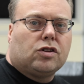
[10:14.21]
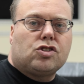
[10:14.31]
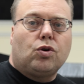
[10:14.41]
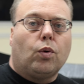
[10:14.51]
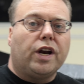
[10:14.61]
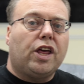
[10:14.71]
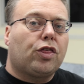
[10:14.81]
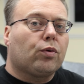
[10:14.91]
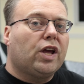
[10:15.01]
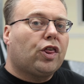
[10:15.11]

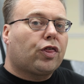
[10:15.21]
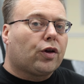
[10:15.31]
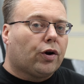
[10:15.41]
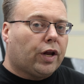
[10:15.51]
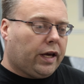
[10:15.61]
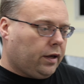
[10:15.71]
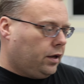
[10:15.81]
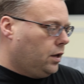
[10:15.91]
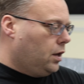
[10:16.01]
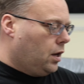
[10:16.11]
2330.
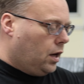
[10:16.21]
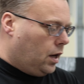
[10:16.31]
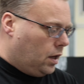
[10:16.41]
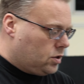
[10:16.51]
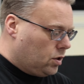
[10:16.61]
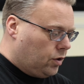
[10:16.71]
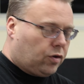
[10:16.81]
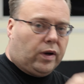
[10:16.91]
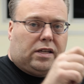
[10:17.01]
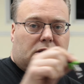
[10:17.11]
So the
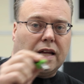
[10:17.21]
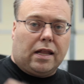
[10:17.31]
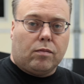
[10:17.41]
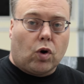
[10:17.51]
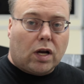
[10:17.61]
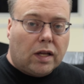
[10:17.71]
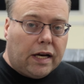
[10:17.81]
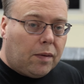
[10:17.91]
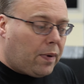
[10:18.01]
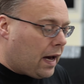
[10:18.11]
green's slightly more
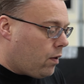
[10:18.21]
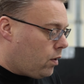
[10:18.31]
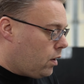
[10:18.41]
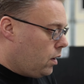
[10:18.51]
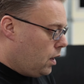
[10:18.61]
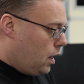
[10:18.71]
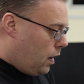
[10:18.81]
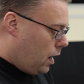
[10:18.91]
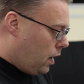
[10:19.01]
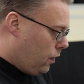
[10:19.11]
cleaning power
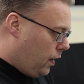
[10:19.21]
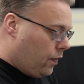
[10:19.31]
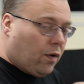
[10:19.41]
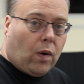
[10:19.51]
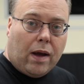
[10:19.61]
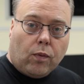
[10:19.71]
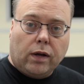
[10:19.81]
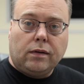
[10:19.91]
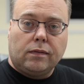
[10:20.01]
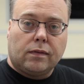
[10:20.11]
than the white
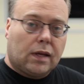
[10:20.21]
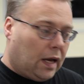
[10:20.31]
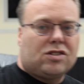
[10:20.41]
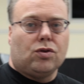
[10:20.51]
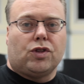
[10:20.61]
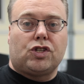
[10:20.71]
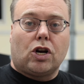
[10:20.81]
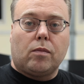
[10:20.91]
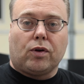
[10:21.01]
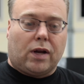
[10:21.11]
one. Let's do the
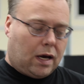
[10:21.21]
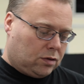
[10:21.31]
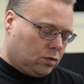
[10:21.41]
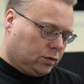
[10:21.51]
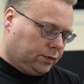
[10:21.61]
turbo nozzle.